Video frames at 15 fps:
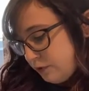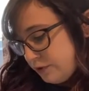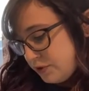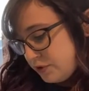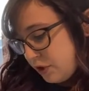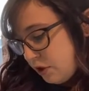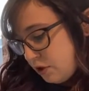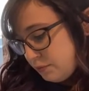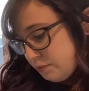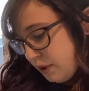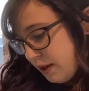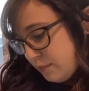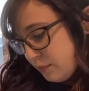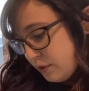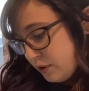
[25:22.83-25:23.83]
salt,
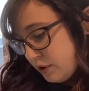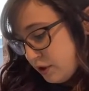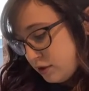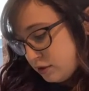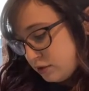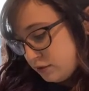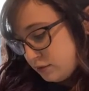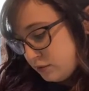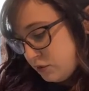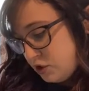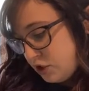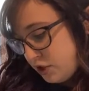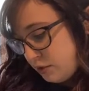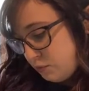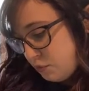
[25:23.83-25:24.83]
pepper,
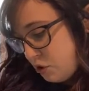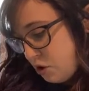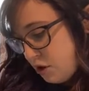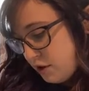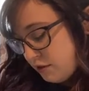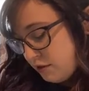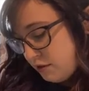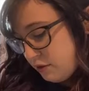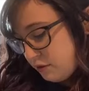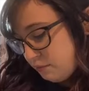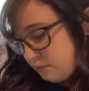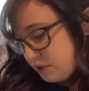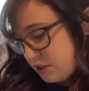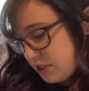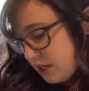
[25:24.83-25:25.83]
chicken broth,
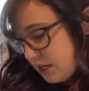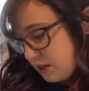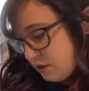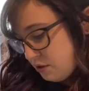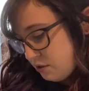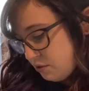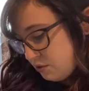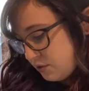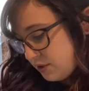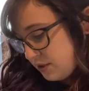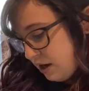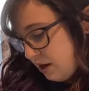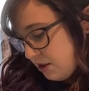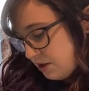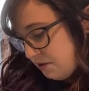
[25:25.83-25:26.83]
potatoes,
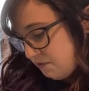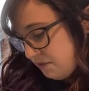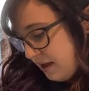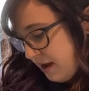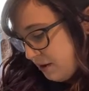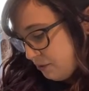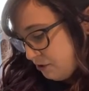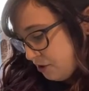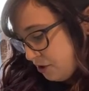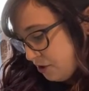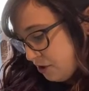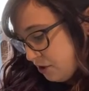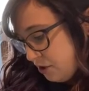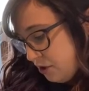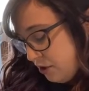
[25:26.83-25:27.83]

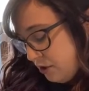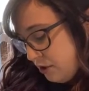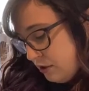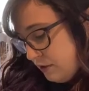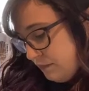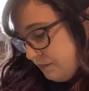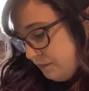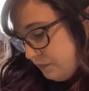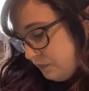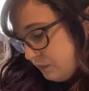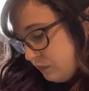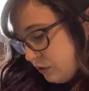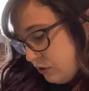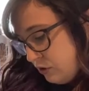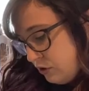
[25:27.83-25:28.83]
cauliflower,
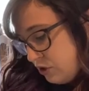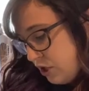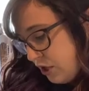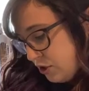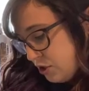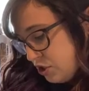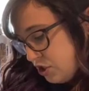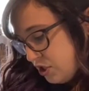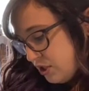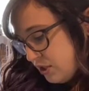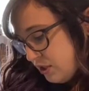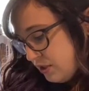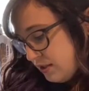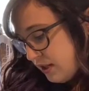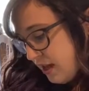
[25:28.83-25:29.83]
cheddar
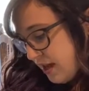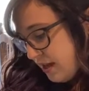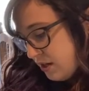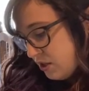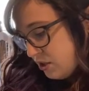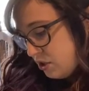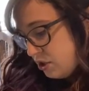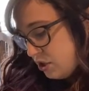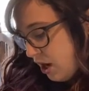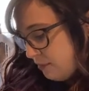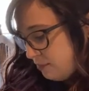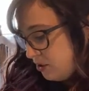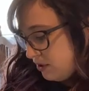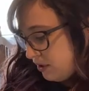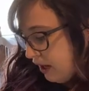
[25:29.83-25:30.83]
cheese, and
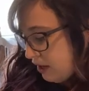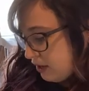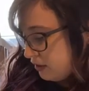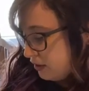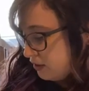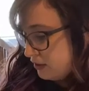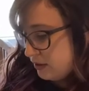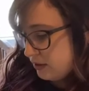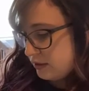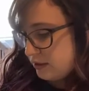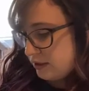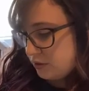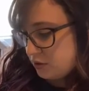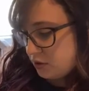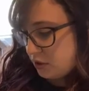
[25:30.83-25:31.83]
chopped scallions. That
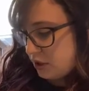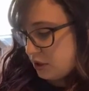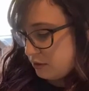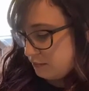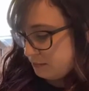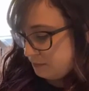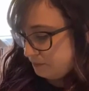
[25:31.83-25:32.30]
sounds great.